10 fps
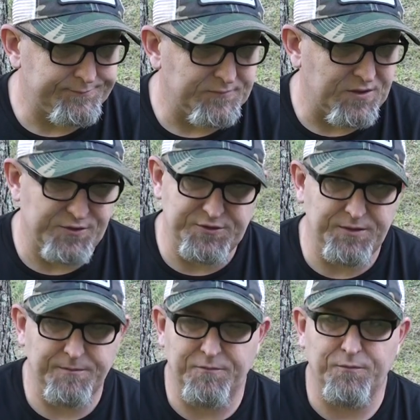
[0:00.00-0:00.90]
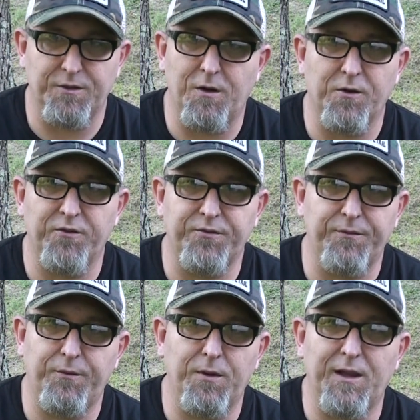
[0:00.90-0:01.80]
because regardless if
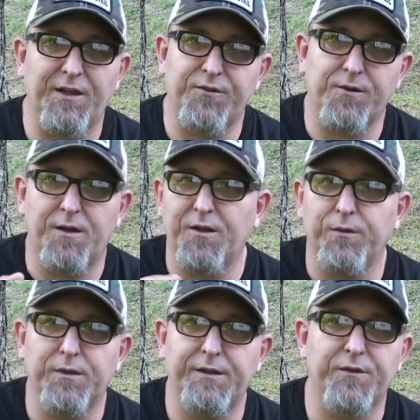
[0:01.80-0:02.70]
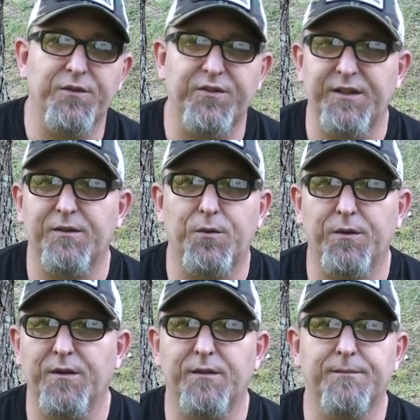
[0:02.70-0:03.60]
you realize it or not, you'll leave your scent
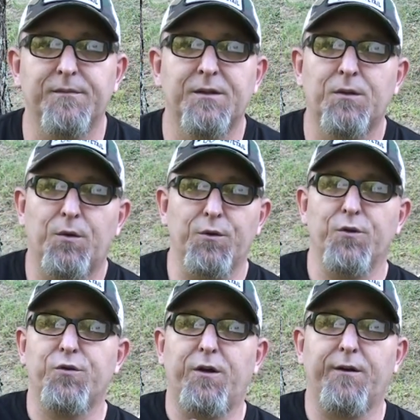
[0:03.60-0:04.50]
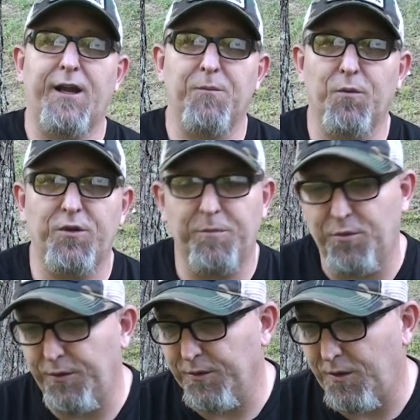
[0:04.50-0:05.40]
on your trail camera when you
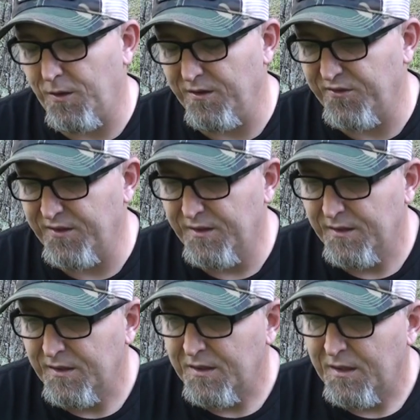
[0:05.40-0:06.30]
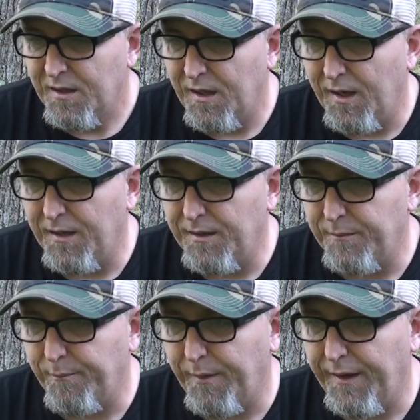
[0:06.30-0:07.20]
pull your cards.
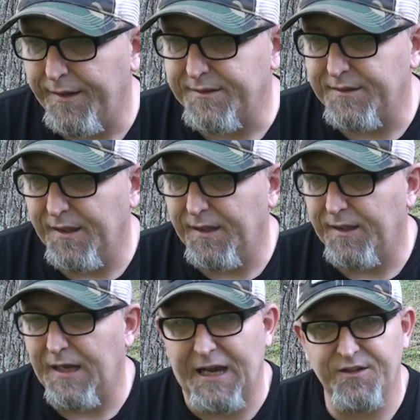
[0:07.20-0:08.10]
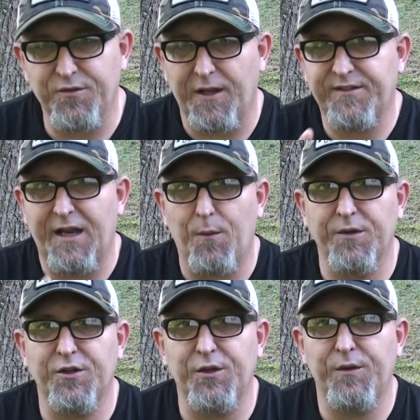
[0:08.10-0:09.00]
But I just, like I say, I
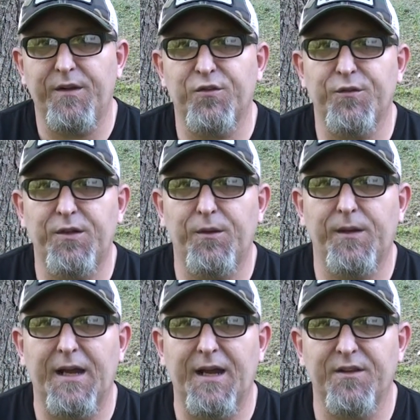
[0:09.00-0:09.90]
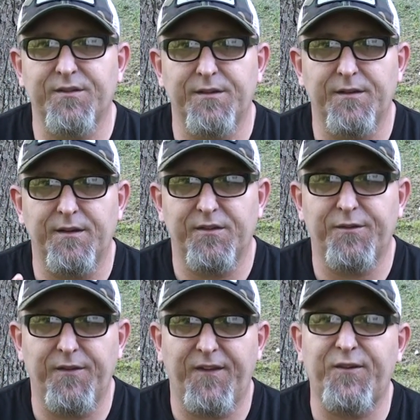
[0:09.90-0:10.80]
wanted to do this for you guys.
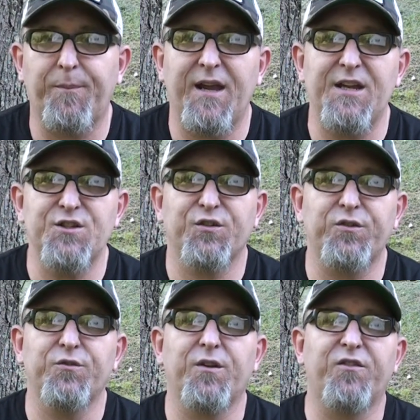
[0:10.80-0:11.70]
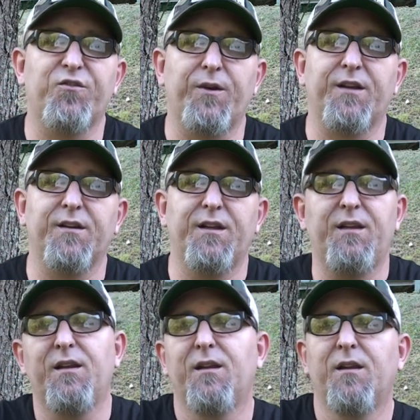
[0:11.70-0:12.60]
This page is strictly
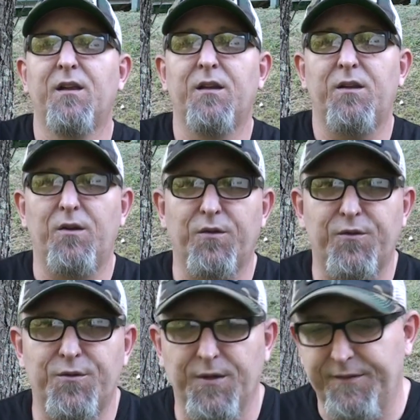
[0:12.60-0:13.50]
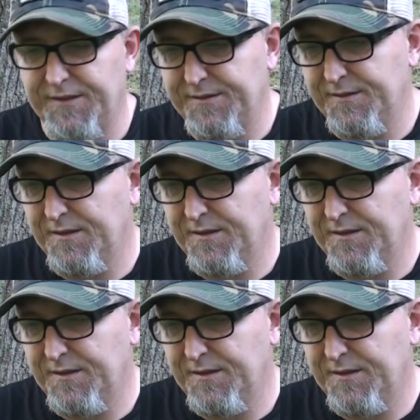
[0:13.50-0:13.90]
youth driven,